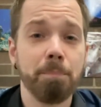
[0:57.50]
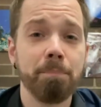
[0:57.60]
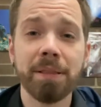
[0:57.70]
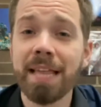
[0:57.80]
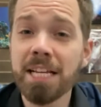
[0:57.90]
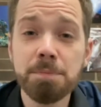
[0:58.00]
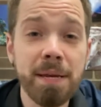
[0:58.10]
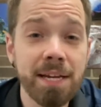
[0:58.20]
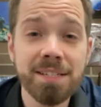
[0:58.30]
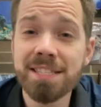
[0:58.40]
But that's
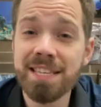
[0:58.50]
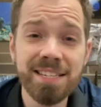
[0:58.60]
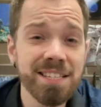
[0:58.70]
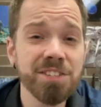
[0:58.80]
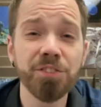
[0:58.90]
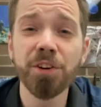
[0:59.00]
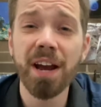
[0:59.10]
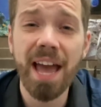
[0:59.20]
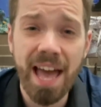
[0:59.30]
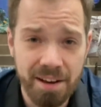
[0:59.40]
because this is for
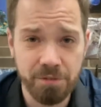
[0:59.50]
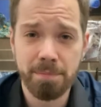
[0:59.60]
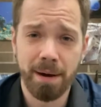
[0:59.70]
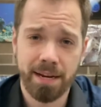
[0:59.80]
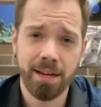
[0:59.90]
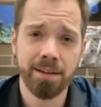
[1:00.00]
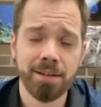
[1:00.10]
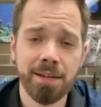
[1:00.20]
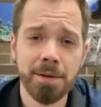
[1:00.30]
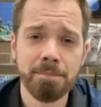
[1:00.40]
everybody.
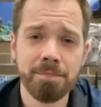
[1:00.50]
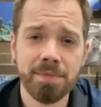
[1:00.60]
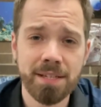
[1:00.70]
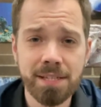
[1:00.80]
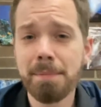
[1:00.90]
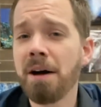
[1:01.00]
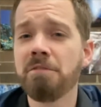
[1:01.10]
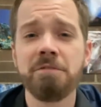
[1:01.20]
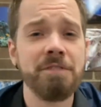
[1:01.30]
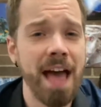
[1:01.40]
This is
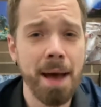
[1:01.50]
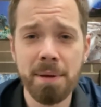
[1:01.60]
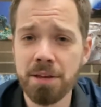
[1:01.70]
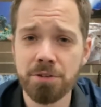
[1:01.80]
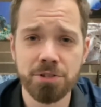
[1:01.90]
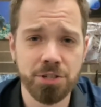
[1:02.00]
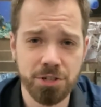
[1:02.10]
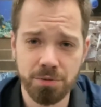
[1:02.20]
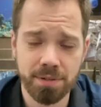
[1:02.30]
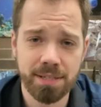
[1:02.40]
about vabbing your
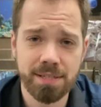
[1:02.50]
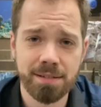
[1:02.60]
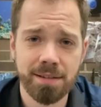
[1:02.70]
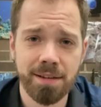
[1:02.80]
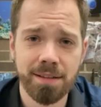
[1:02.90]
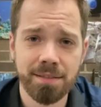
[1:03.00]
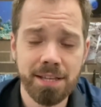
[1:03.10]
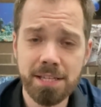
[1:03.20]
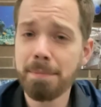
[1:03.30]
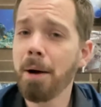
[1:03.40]
students.
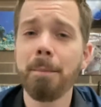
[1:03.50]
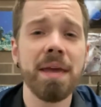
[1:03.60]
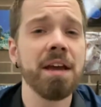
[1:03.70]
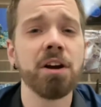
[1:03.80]
This is about being